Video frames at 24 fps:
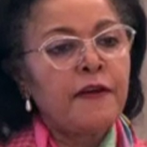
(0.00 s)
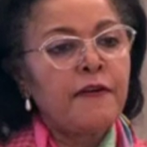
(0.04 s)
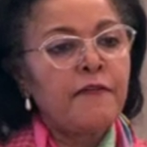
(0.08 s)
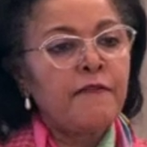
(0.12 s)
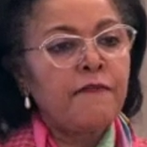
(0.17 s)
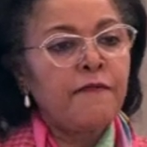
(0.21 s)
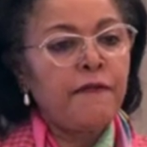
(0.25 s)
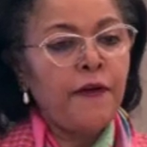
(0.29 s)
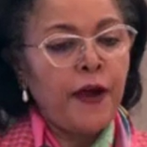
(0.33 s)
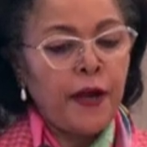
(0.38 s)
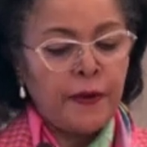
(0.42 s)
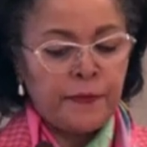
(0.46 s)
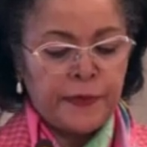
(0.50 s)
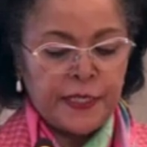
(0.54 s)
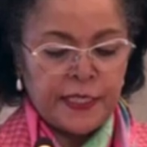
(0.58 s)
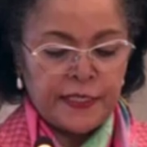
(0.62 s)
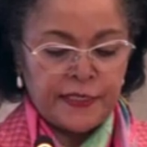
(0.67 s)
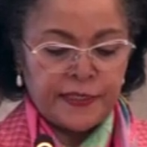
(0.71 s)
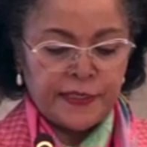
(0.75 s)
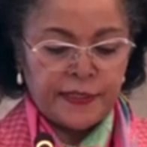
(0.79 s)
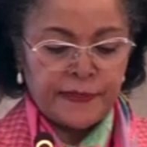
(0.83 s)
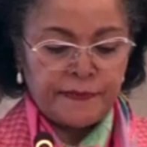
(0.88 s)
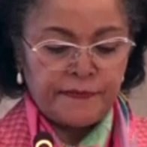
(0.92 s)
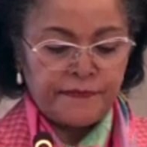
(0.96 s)

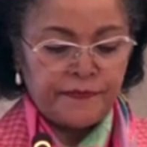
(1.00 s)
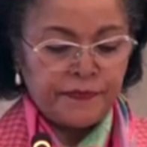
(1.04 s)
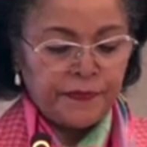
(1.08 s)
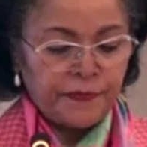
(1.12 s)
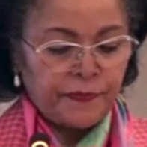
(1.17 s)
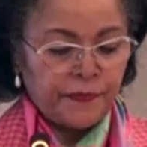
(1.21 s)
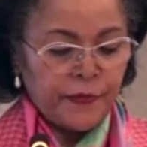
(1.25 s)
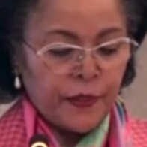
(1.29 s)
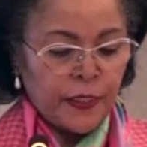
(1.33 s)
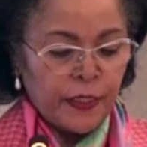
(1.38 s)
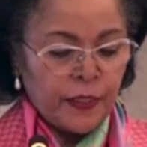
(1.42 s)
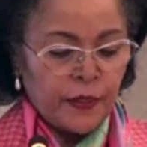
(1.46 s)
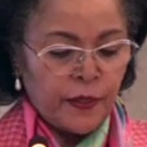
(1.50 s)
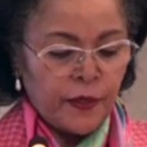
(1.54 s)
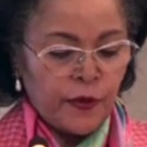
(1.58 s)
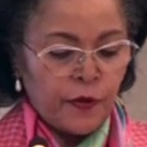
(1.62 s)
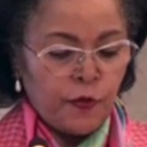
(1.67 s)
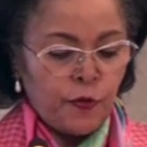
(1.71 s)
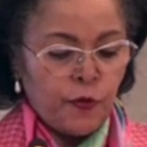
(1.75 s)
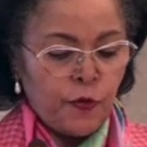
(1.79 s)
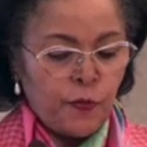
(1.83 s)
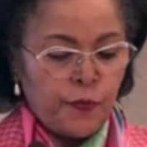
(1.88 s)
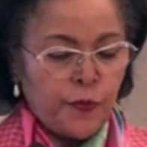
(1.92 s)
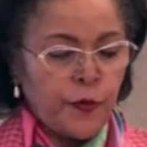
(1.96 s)
farmers,
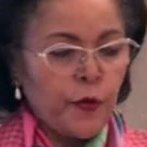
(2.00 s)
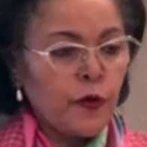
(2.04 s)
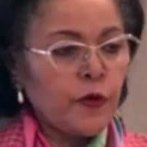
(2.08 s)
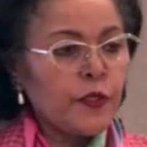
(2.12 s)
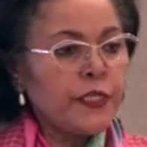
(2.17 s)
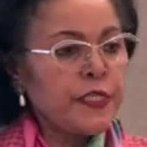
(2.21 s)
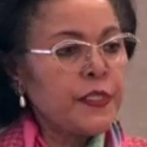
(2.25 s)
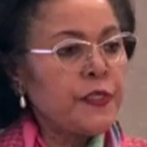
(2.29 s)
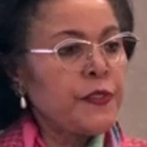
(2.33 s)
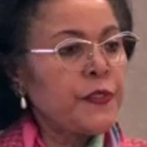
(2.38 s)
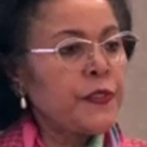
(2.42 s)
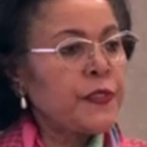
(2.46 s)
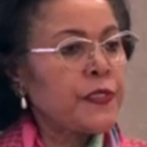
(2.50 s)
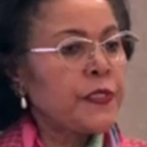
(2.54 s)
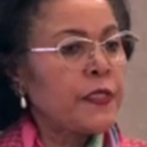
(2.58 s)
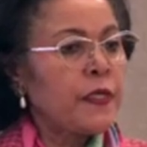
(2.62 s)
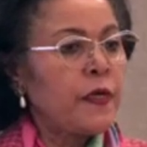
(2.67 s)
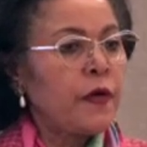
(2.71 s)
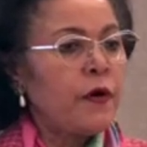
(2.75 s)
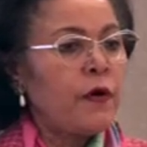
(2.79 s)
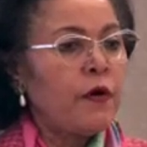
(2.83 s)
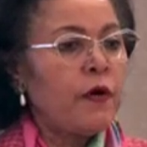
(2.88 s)
who produce